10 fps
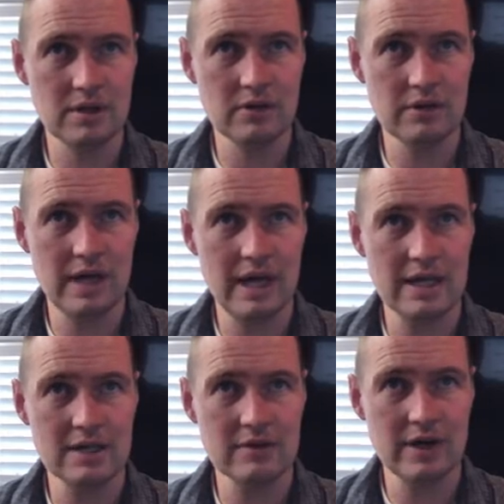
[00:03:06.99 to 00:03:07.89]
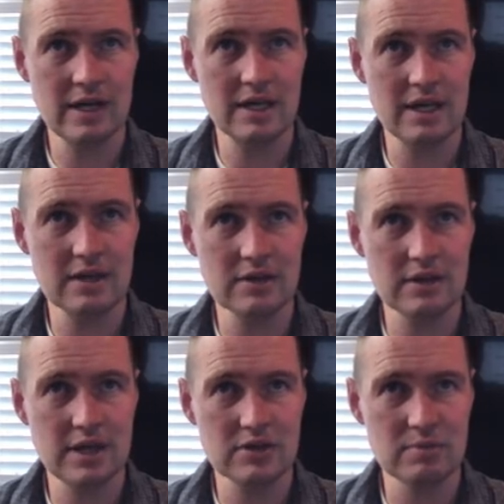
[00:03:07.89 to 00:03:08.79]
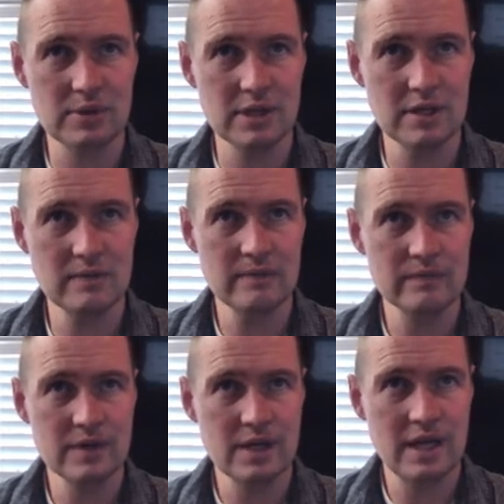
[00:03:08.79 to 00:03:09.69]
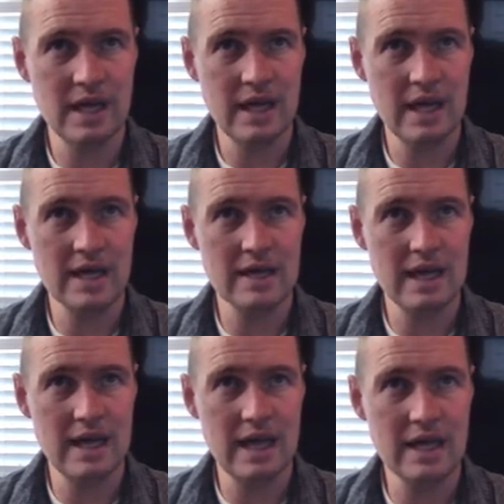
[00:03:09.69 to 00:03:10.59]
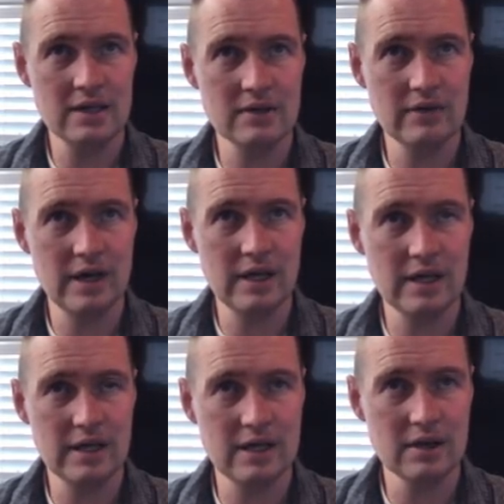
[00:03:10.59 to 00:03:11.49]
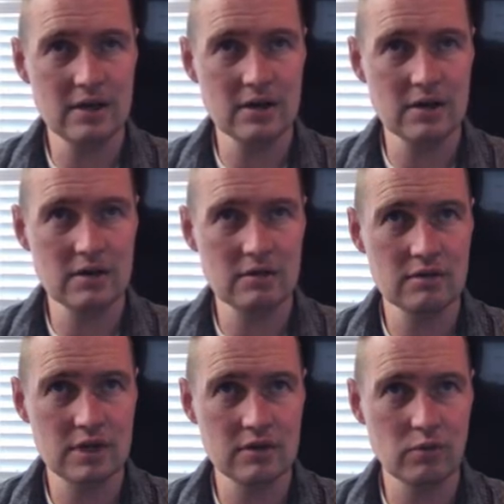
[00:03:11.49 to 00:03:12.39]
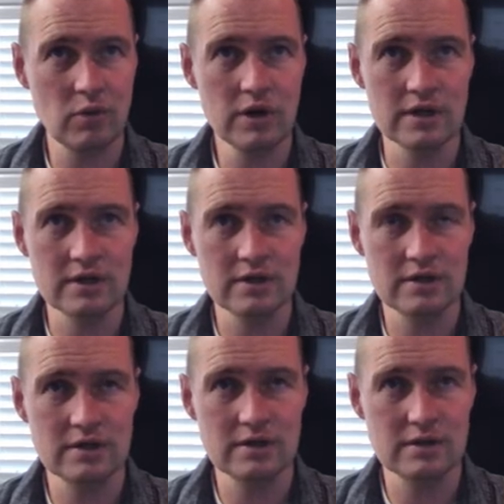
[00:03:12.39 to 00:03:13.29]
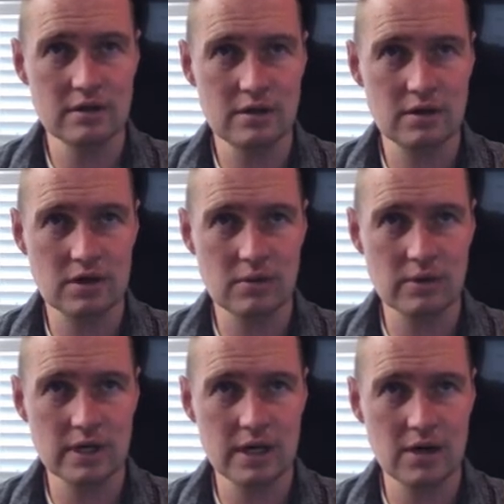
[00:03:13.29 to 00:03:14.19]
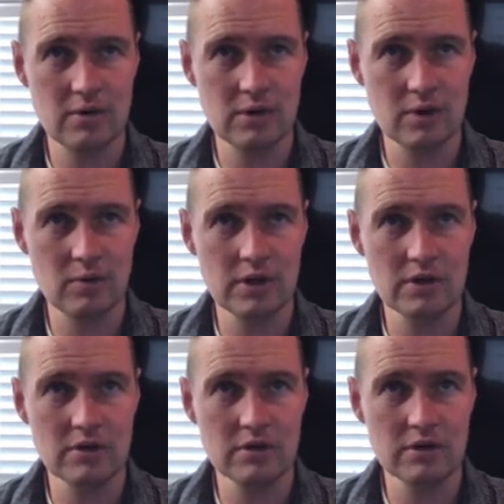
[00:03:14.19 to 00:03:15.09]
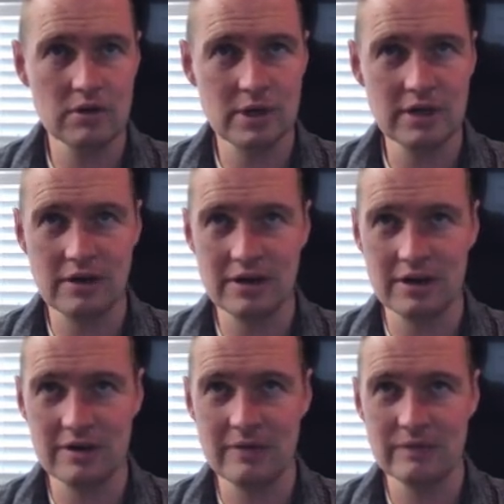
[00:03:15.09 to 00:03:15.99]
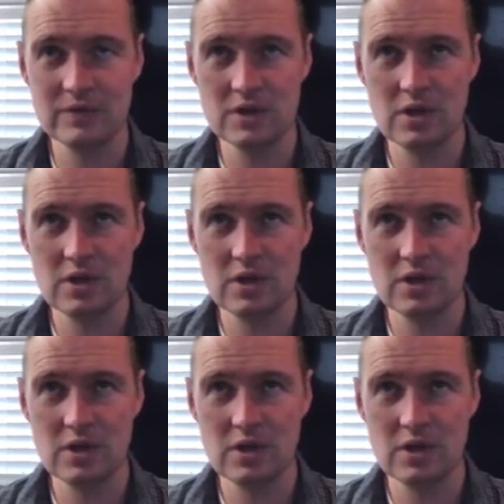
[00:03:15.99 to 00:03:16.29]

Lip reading: So 8 divide 8 cancels out to p, and 8 divide 8 here is 1. So we got the one and only painter here.